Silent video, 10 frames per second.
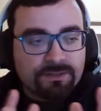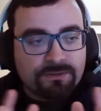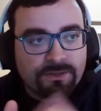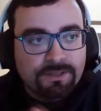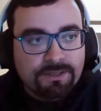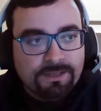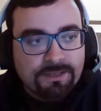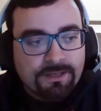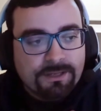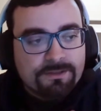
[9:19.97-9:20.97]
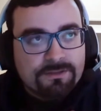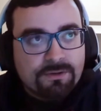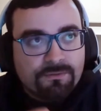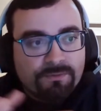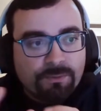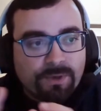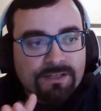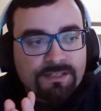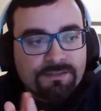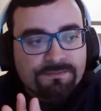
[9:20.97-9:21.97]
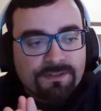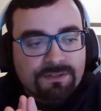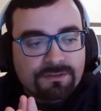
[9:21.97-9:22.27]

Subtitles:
So sort of we identified